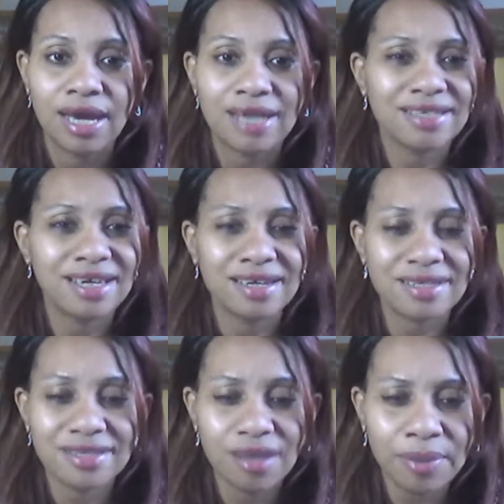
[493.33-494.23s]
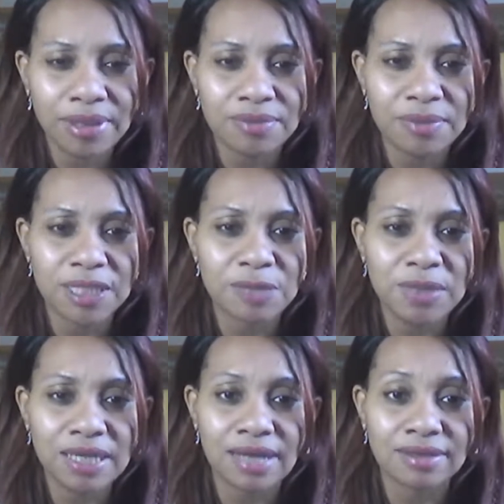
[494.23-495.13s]
Attend a summit, be a
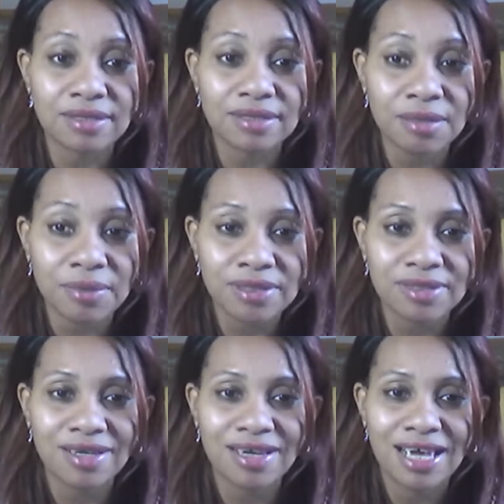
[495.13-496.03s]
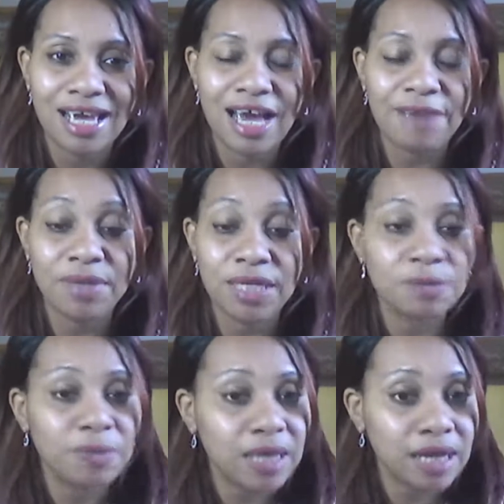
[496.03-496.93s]
speaker at a summit. I've been a
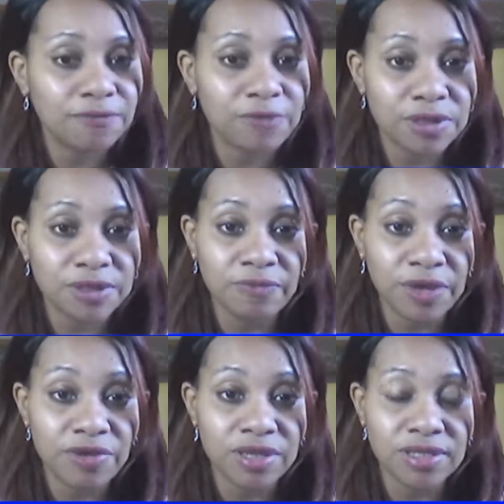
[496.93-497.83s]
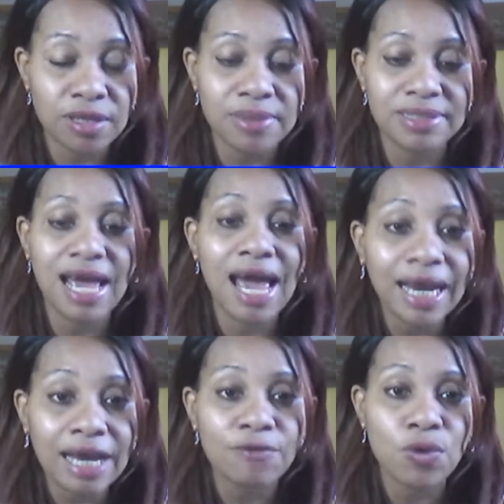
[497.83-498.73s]
speaker at various summits
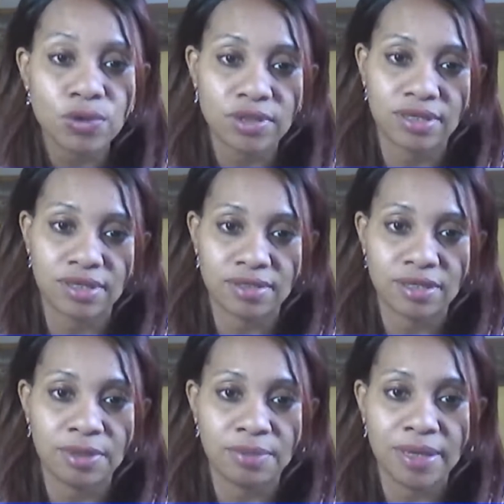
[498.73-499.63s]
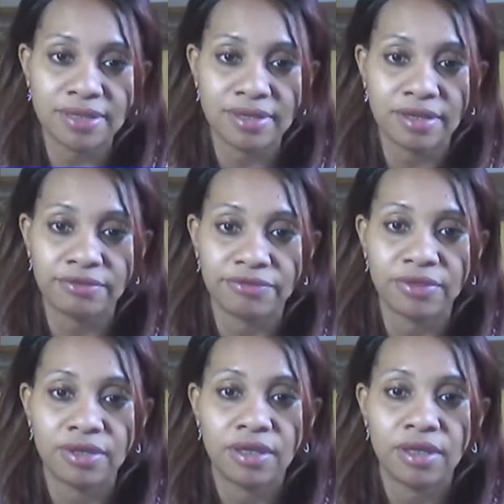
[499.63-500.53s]
and have hosted a summit myself.
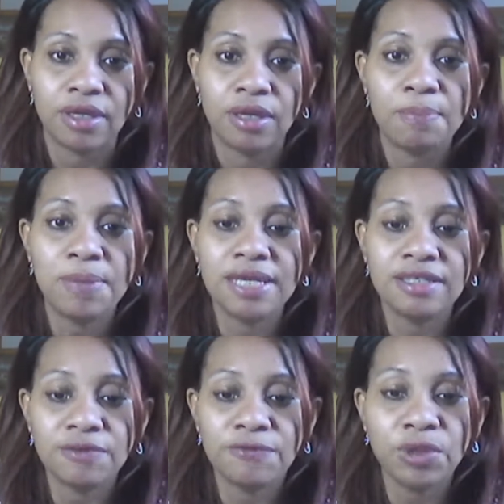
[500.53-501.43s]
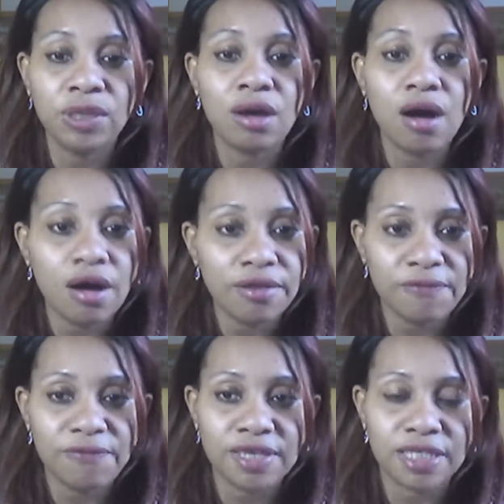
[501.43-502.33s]
Be interviewed in other
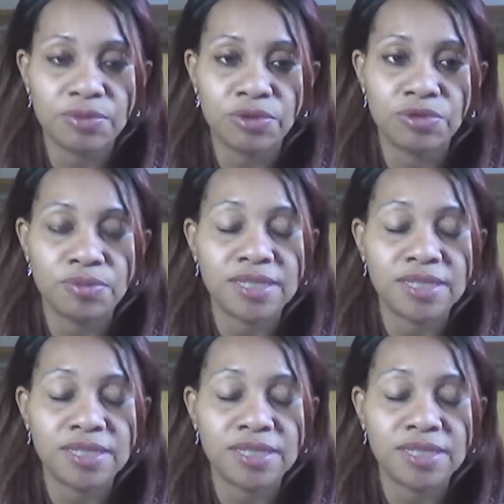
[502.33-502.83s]
Facebook groups.